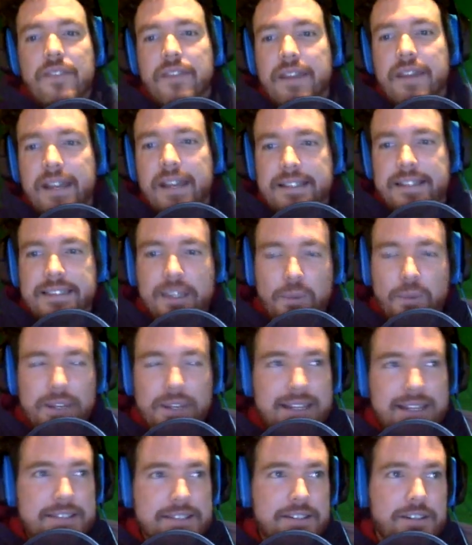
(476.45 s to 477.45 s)
The next thing we
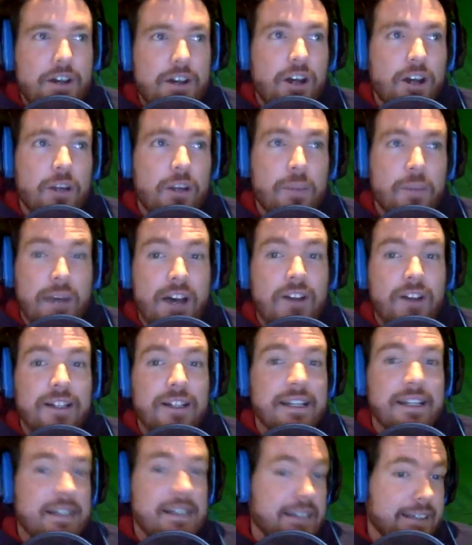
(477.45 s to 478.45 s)
need to talk
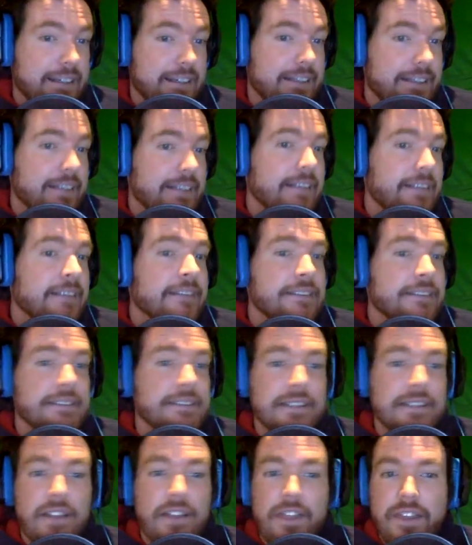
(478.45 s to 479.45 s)
about
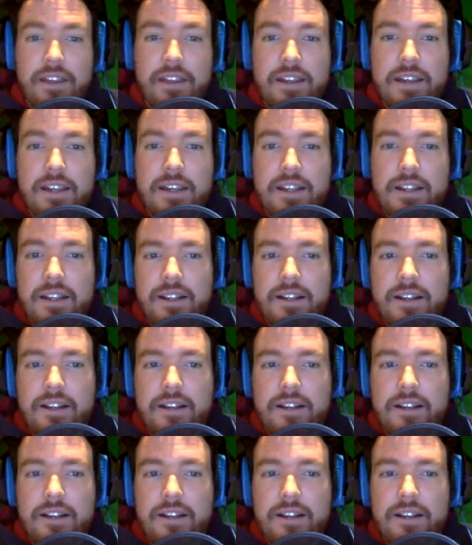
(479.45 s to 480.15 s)
is the